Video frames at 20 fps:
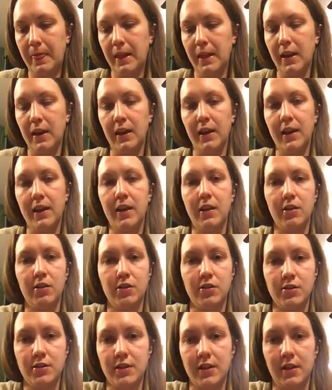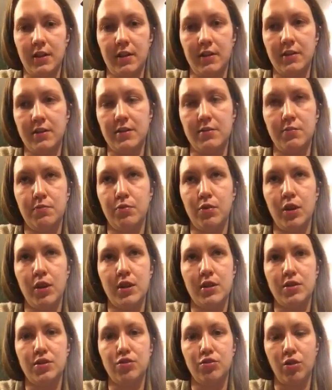it adheres and is pretty
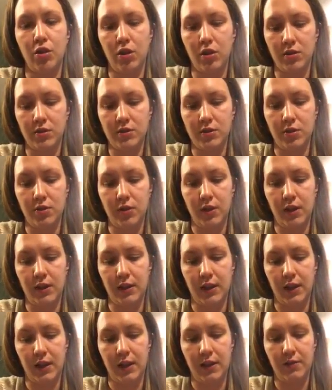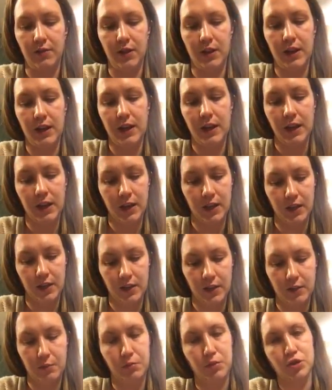strong, so you can like even heat it and
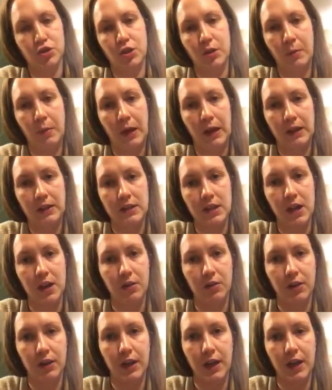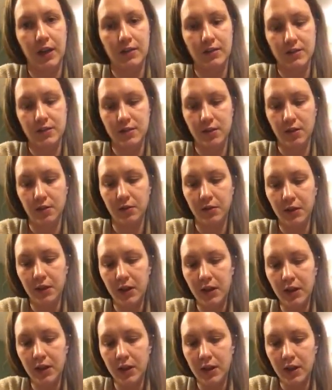then push it back down again. So
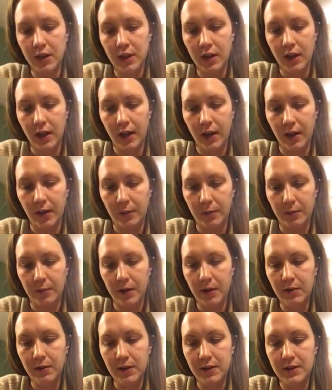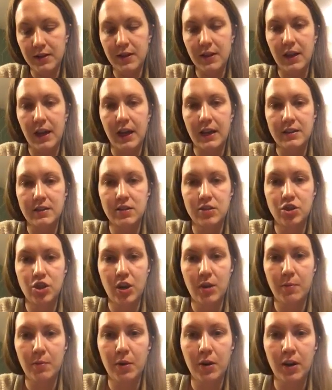anyways, that's
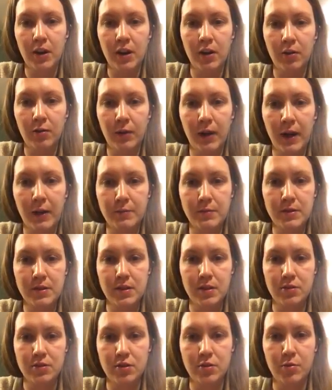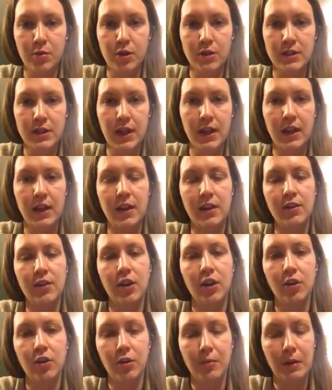Jamberry Nail Wraps. They're super exciting. You
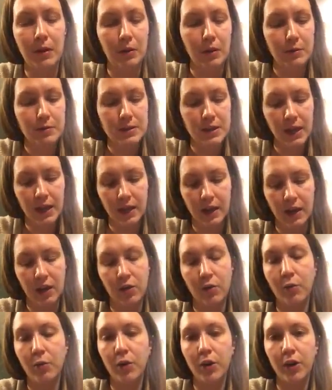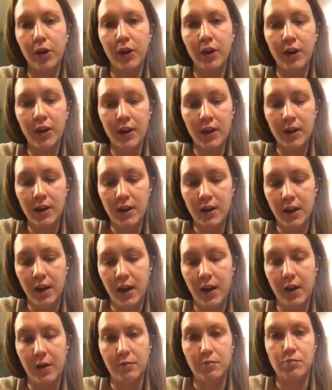can go to my website and order
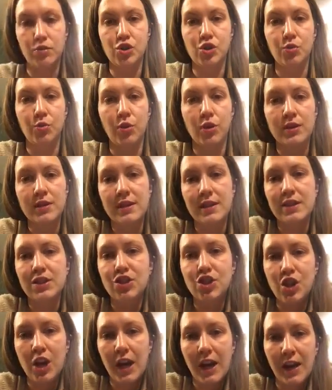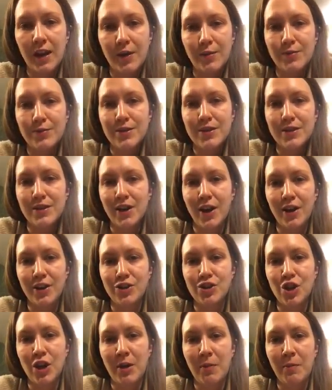
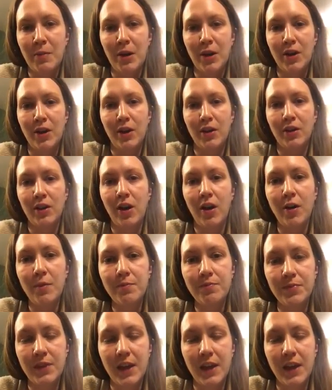SchwartzenJams.jamberry.com,